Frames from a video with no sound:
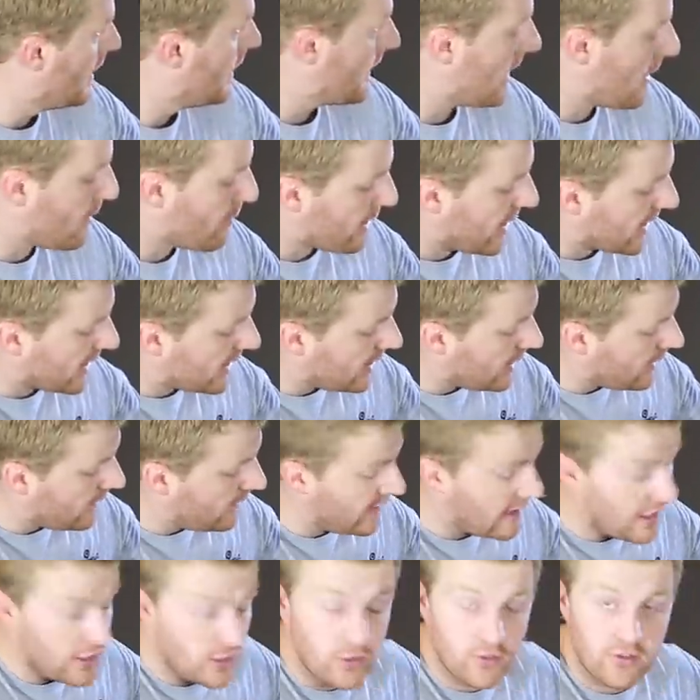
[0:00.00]
That bracket in
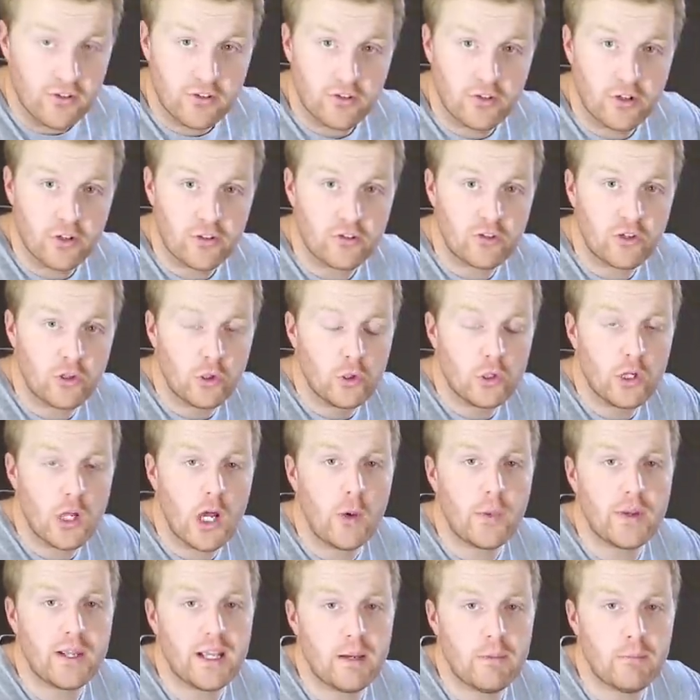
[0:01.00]
there uses those two
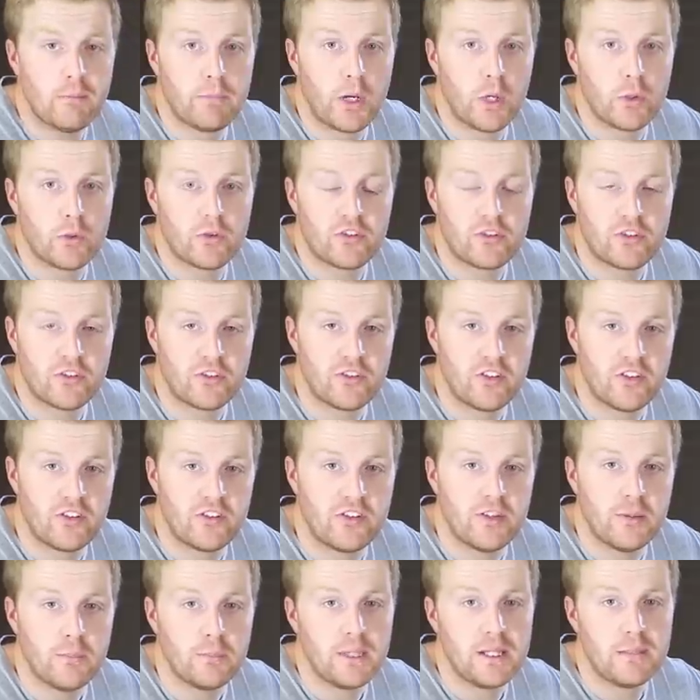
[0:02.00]
OEM bolts just to
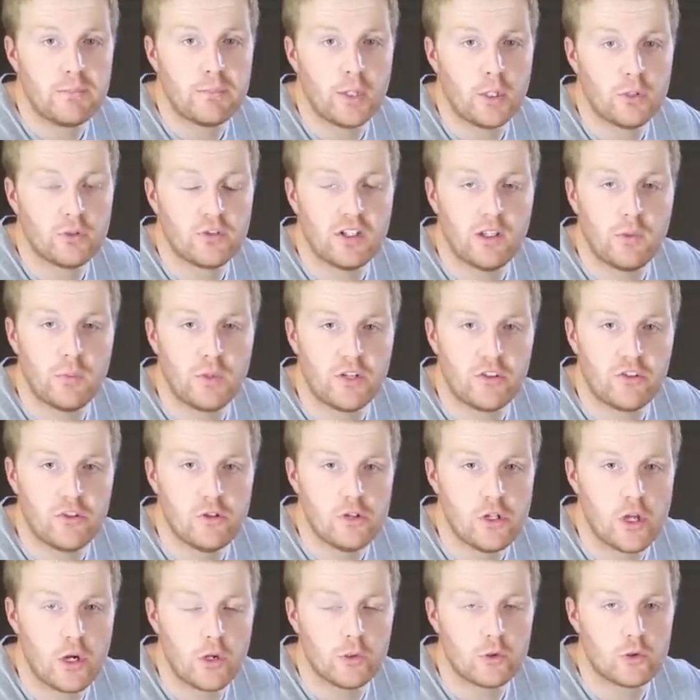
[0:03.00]
simply bolt in when there's
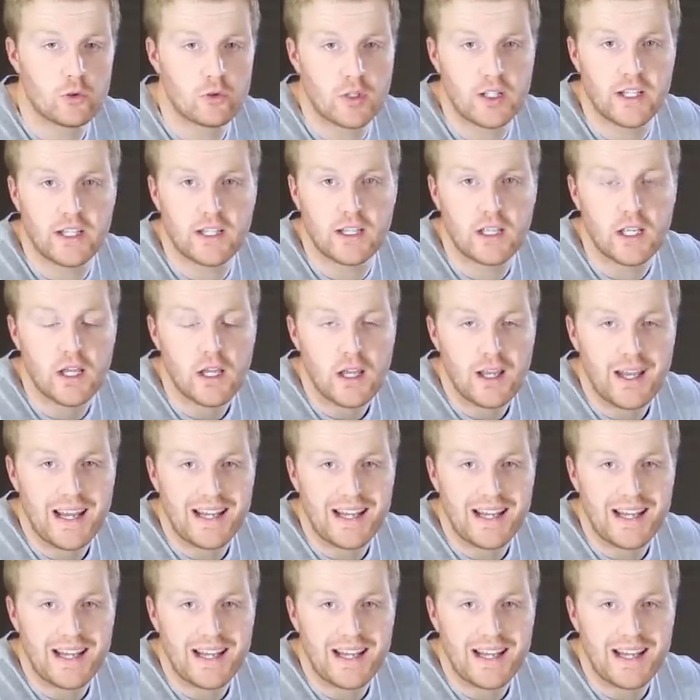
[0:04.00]
no drilling